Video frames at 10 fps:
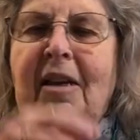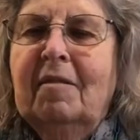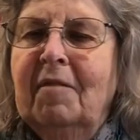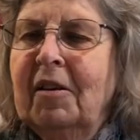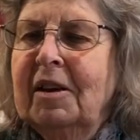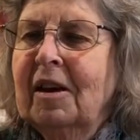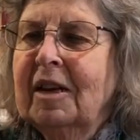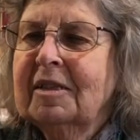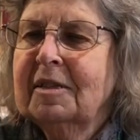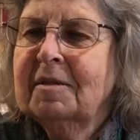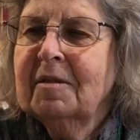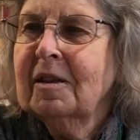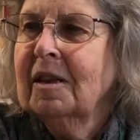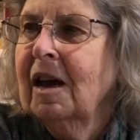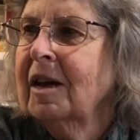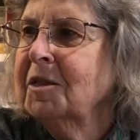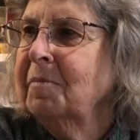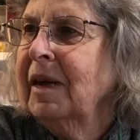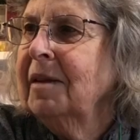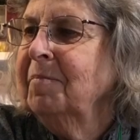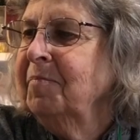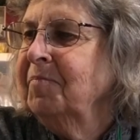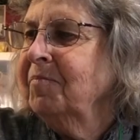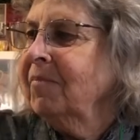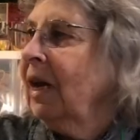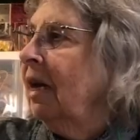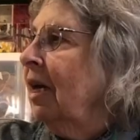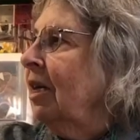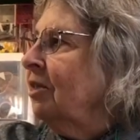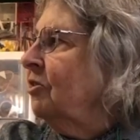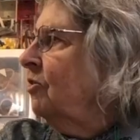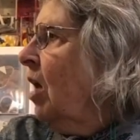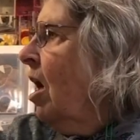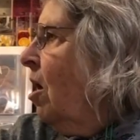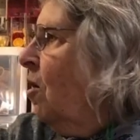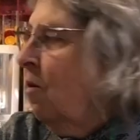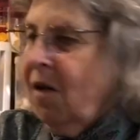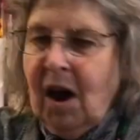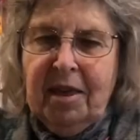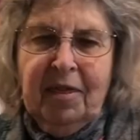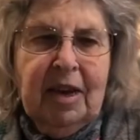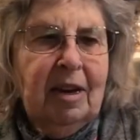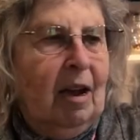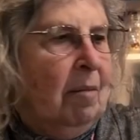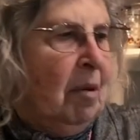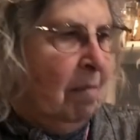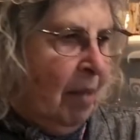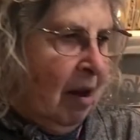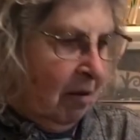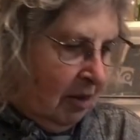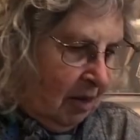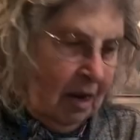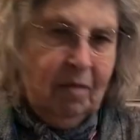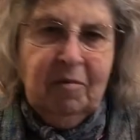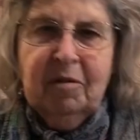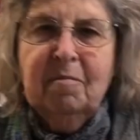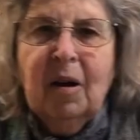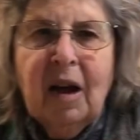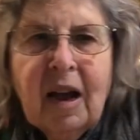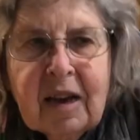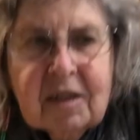Very nice collage bit. So I think I'm about done with my